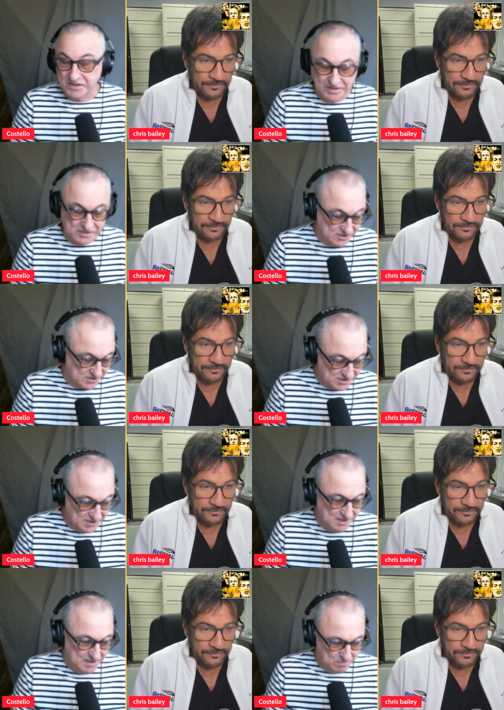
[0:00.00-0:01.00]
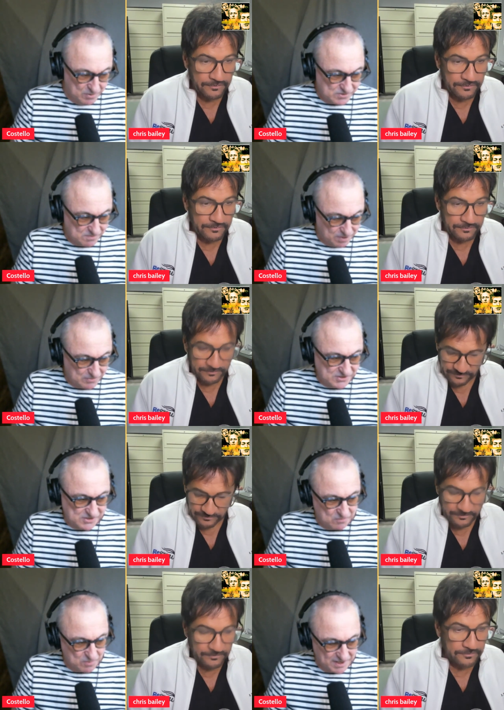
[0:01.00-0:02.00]
Speaker 1: dollars to boost,
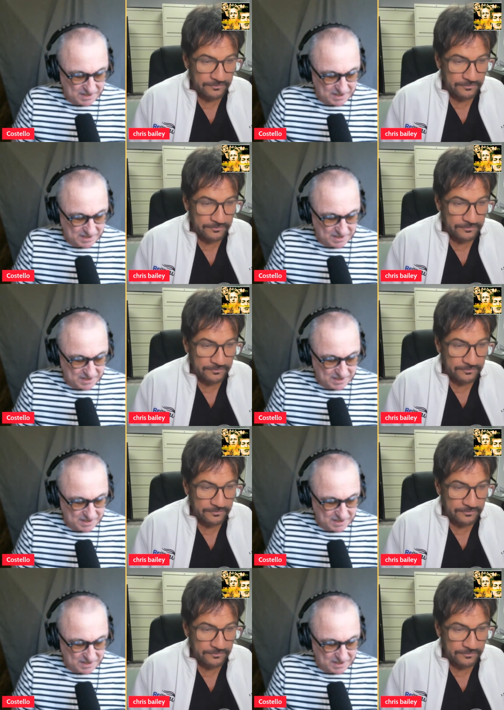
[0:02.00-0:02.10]
bolster what I